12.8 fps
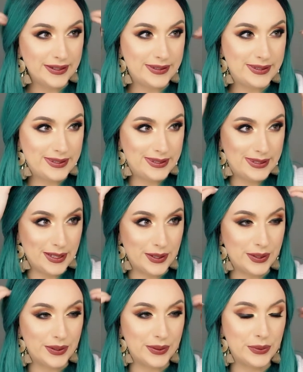
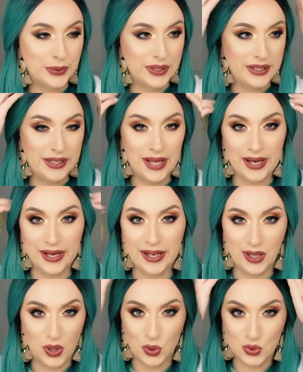So we're not
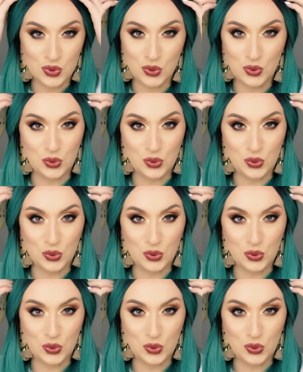gonna go too